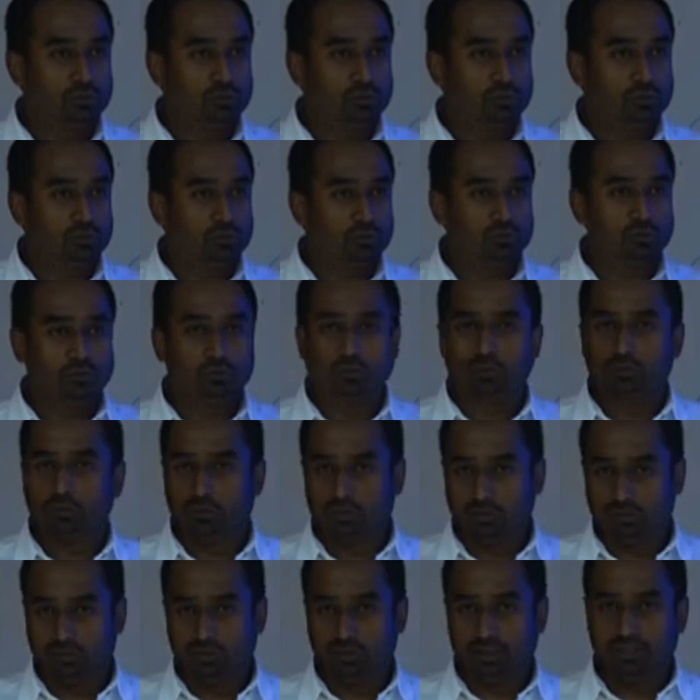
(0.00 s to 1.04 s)
CO2 to
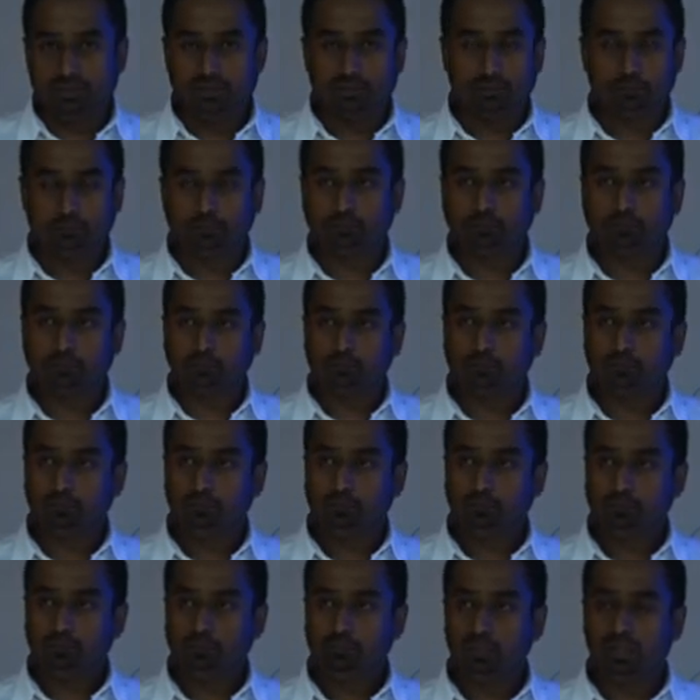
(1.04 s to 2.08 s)
increase.
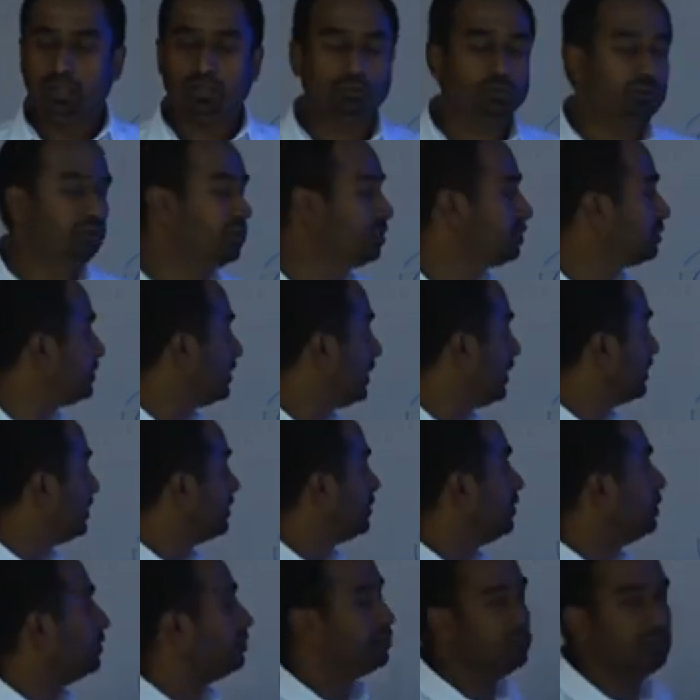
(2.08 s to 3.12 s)
So you can create
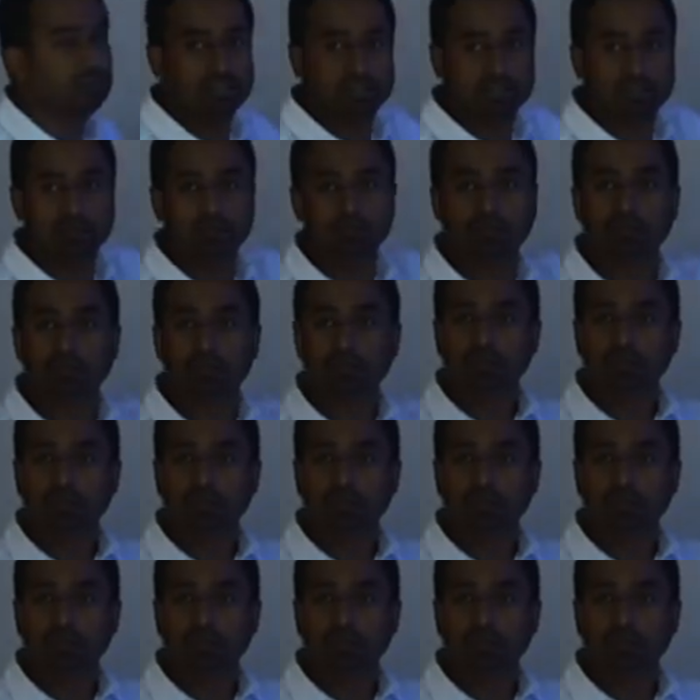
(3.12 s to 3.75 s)
another line